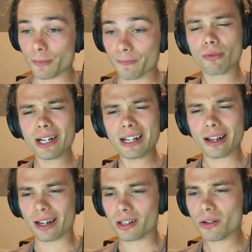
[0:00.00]
Green,
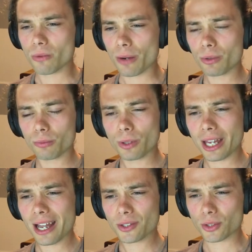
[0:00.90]
hey, alright, well, with the
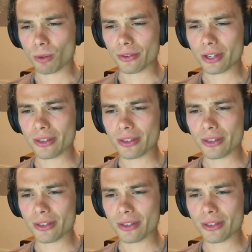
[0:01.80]
houses right there,